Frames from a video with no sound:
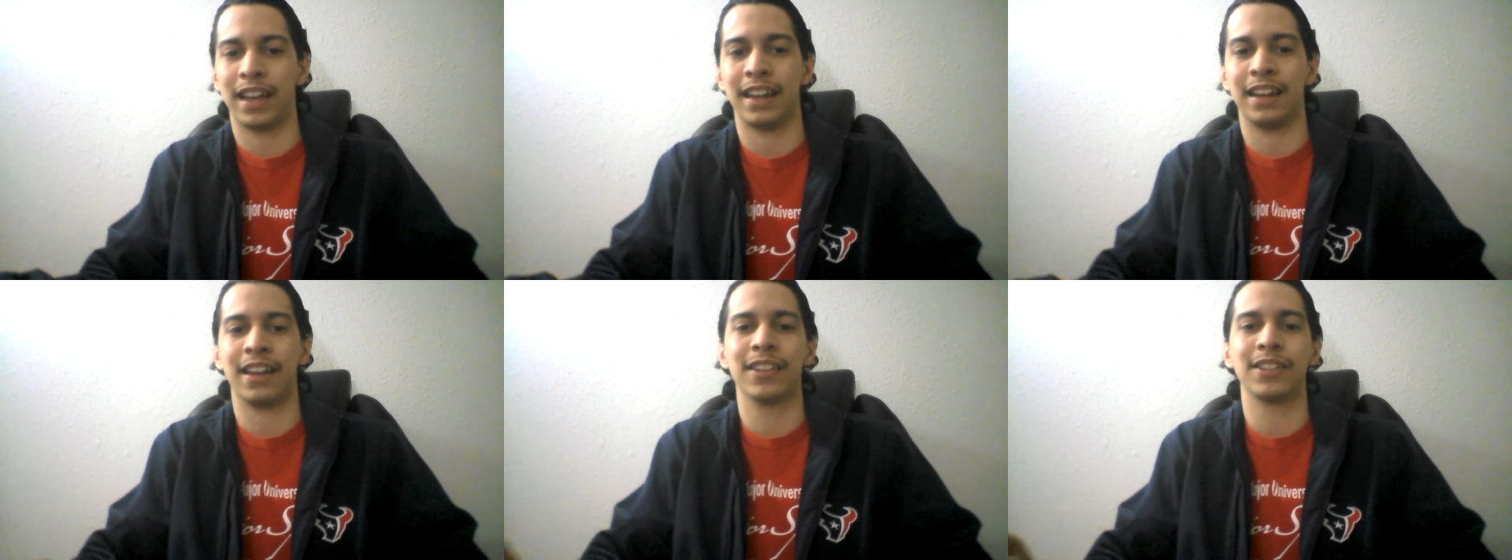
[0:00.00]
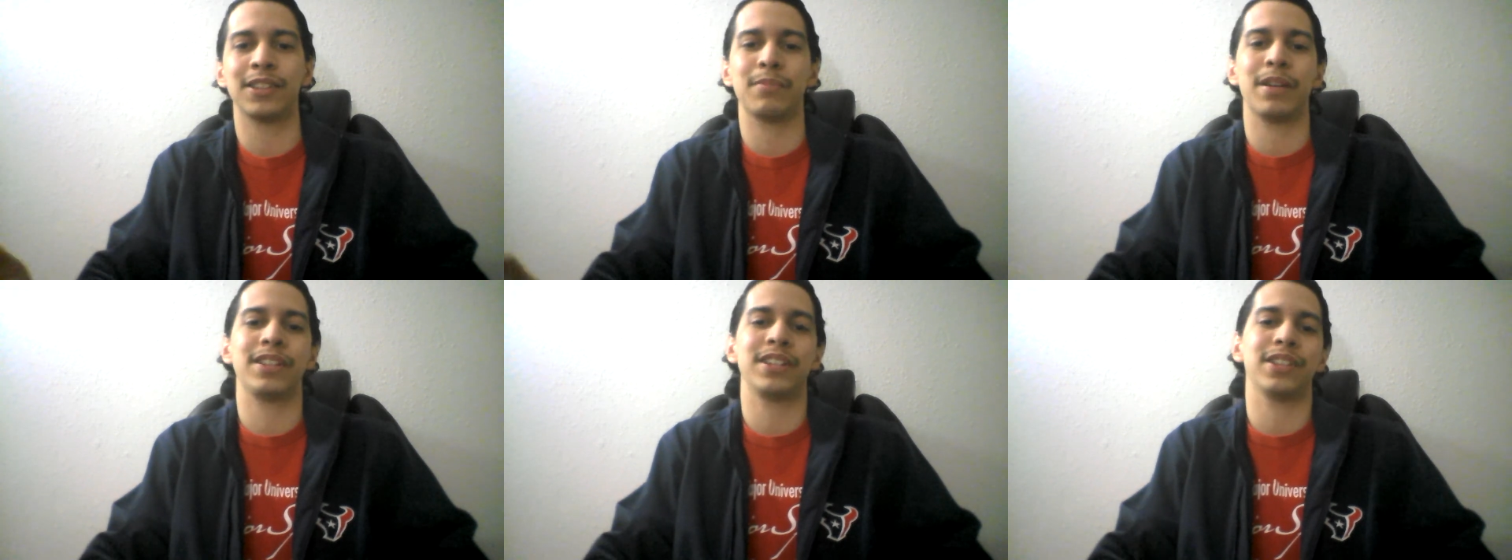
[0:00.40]
and not
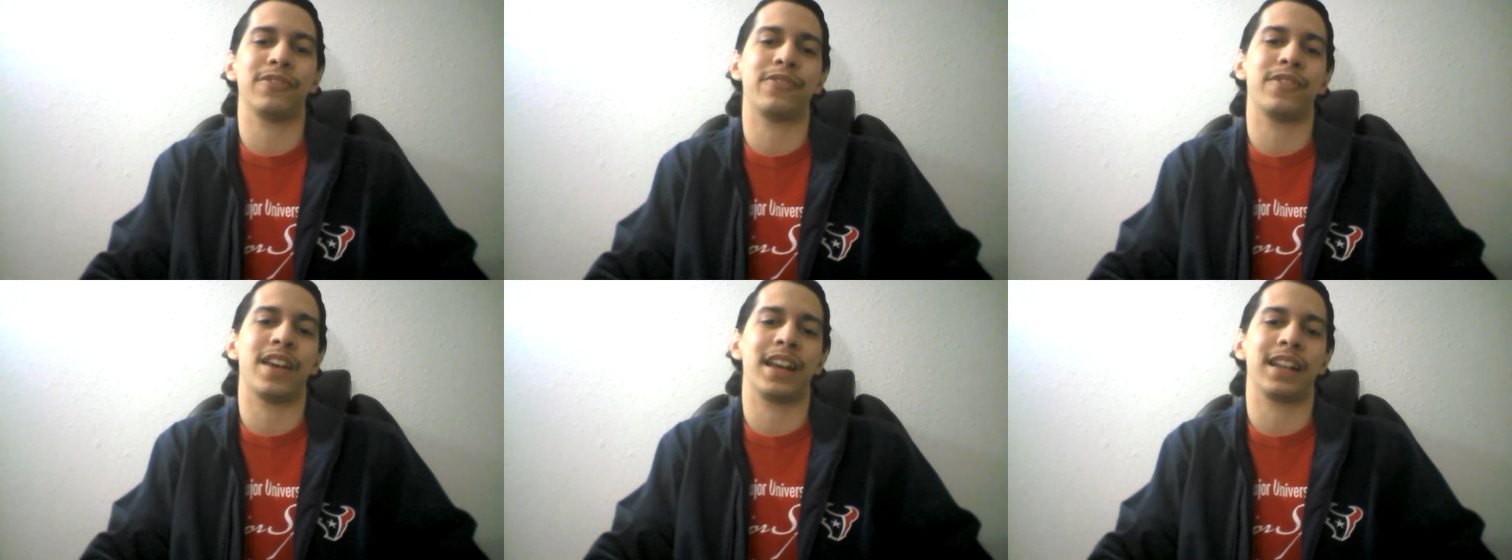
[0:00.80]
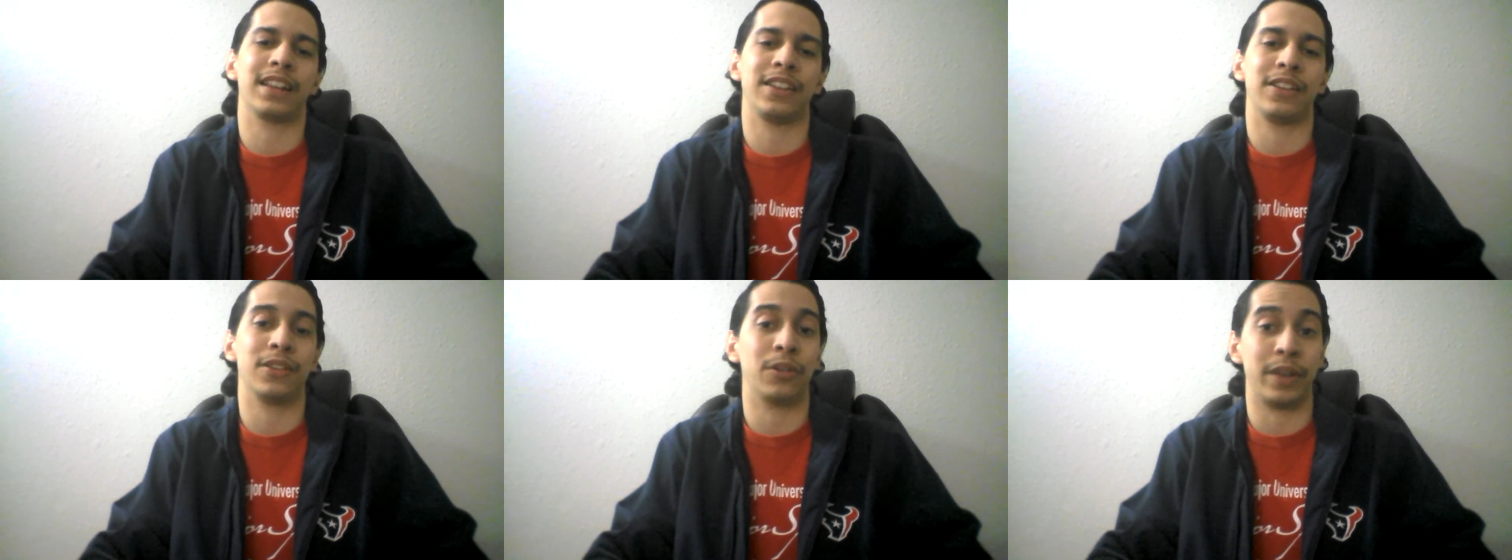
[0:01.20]
to mention the fact
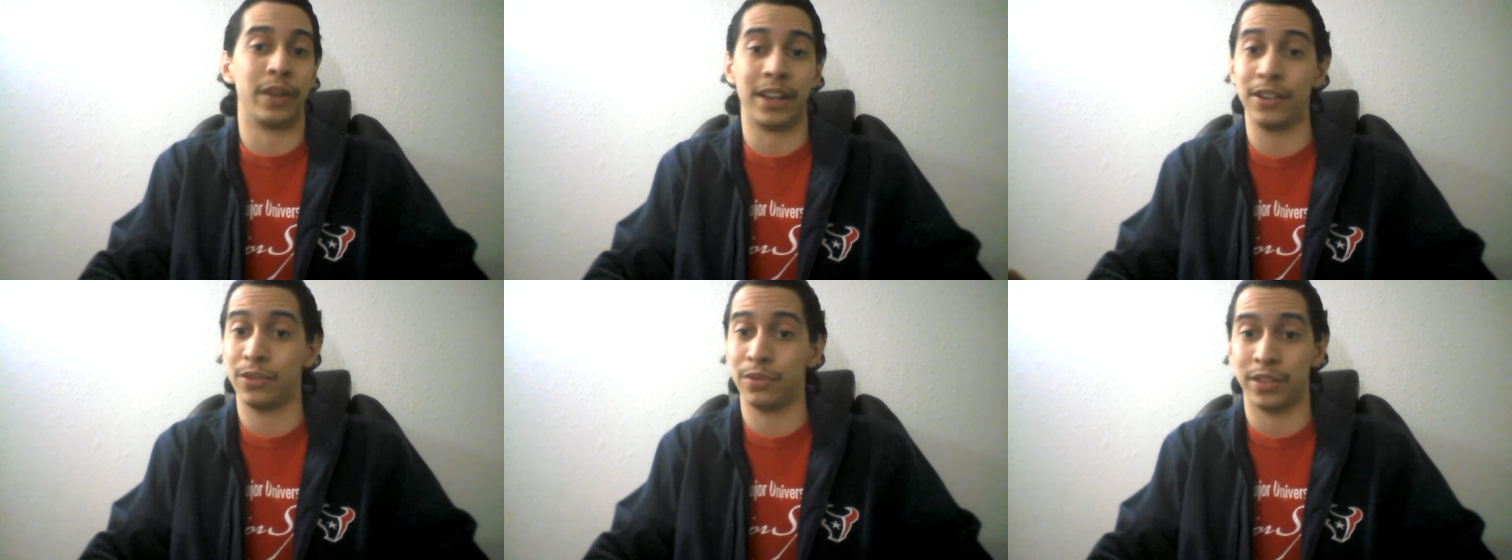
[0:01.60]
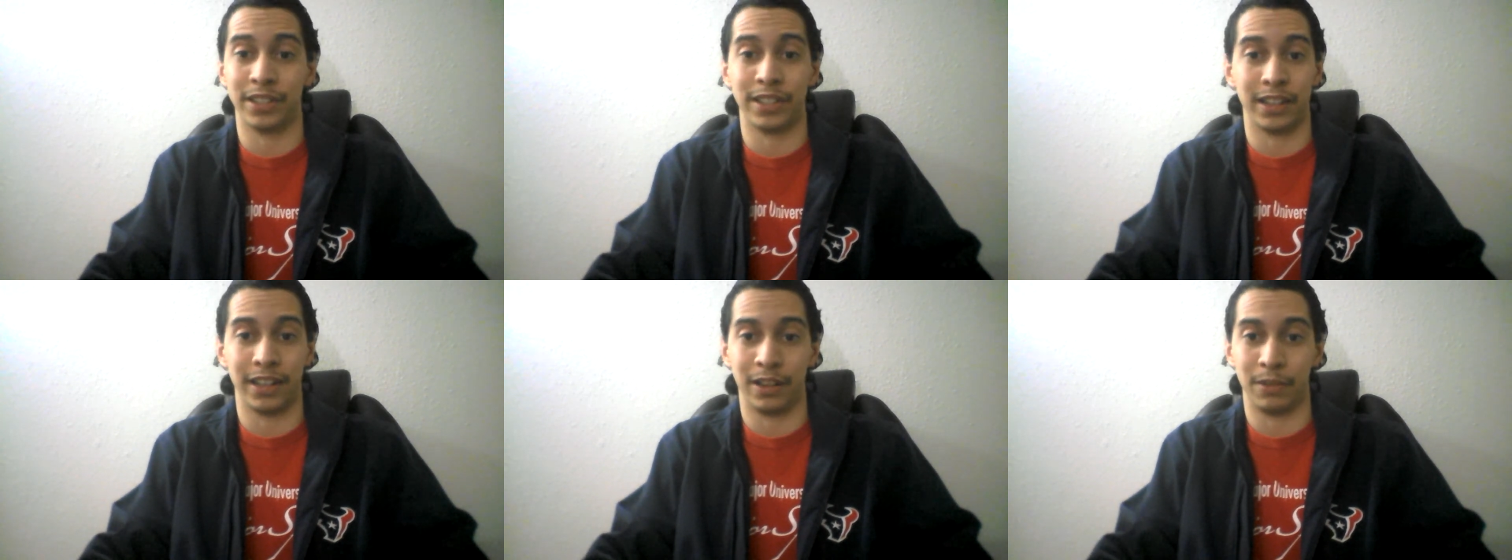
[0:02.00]
that, you know, injuries
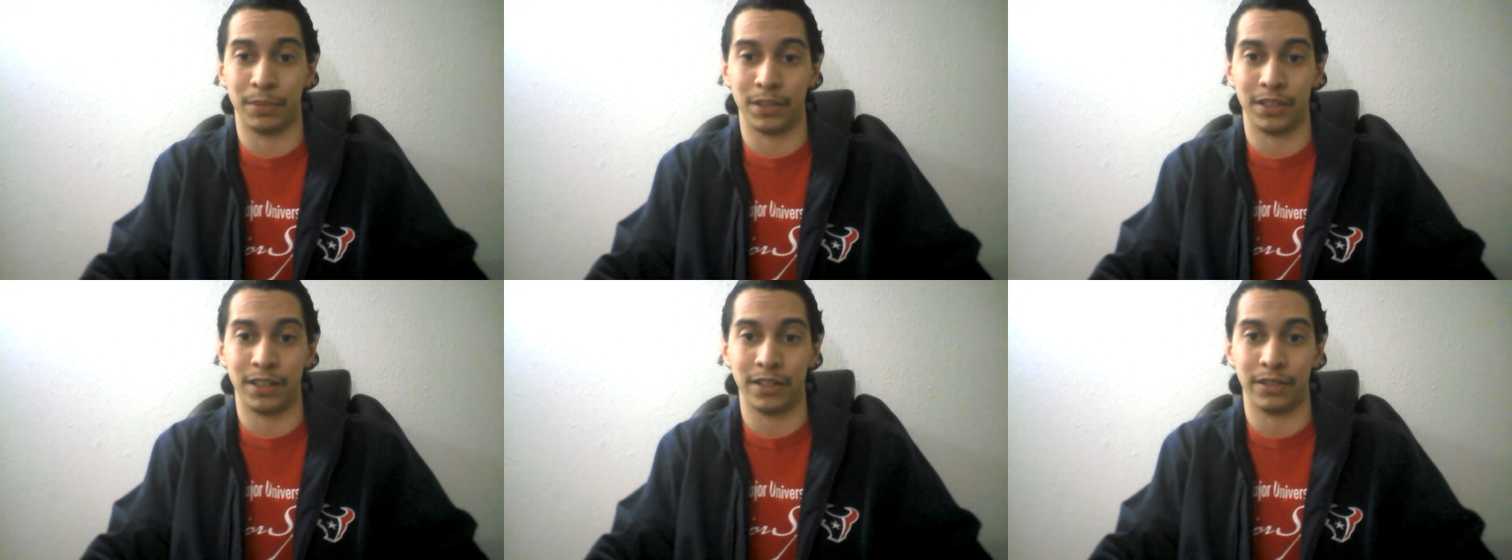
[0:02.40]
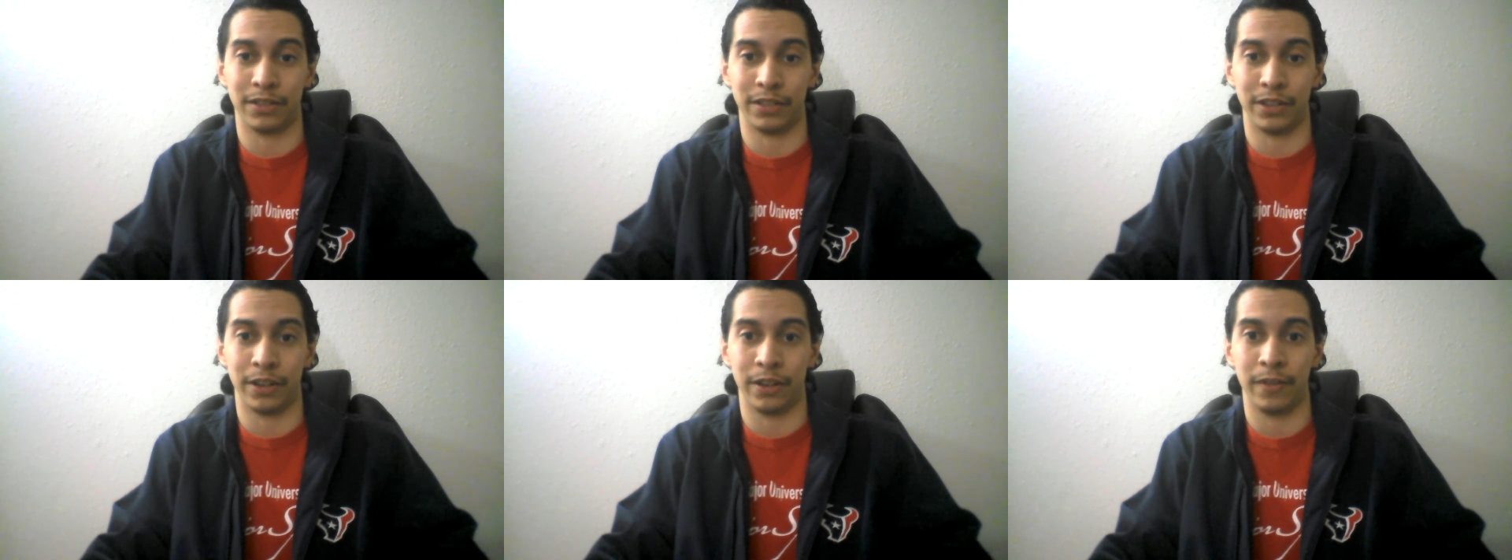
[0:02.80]
didn't help us either,
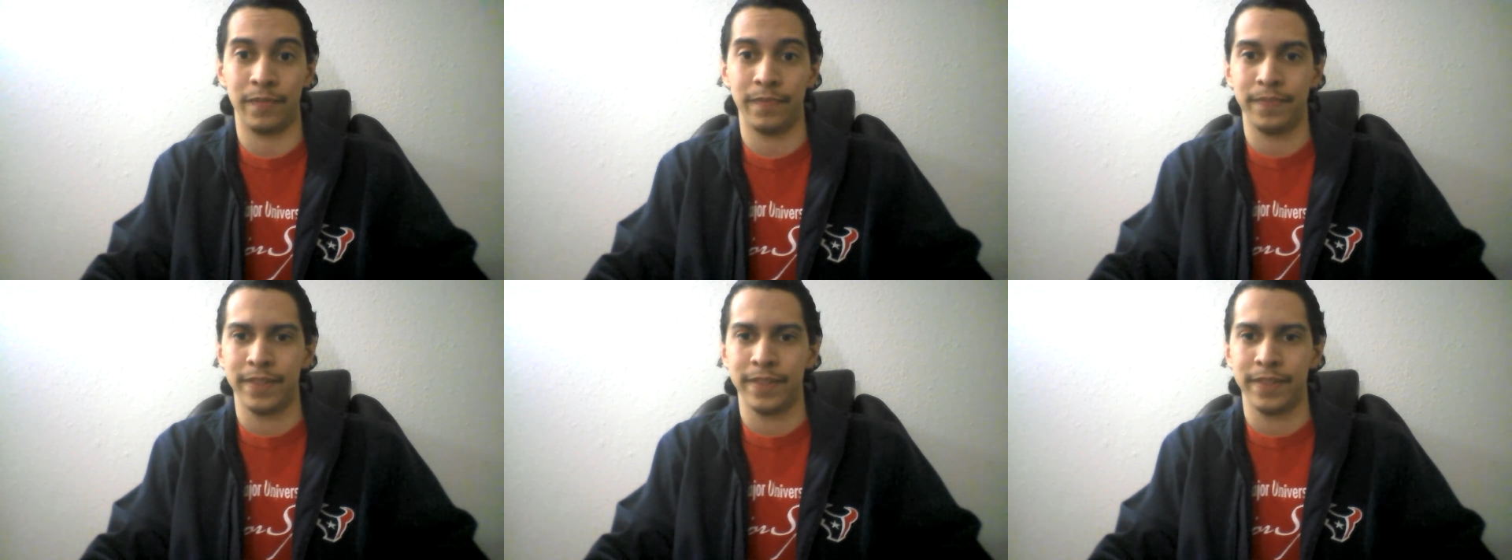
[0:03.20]
you know.